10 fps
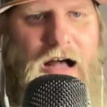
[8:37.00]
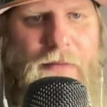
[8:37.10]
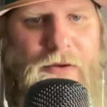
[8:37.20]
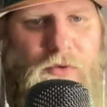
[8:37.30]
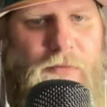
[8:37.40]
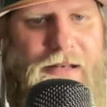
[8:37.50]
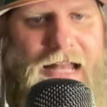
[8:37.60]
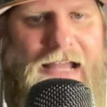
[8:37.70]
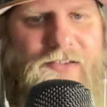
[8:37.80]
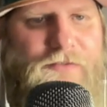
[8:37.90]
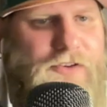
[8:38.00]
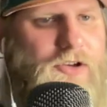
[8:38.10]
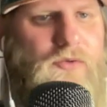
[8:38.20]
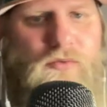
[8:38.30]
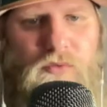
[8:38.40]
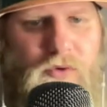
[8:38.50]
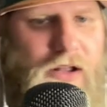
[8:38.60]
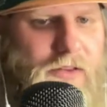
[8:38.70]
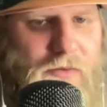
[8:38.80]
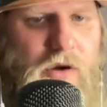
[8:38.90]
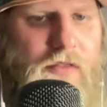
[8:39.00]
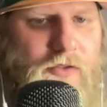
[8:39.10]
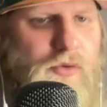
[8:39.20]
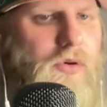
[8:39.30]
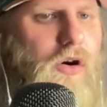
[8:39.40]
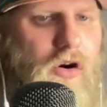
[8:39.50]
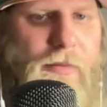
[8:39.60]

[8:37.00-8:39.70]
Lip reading: It would have been nice if you could really run through a whole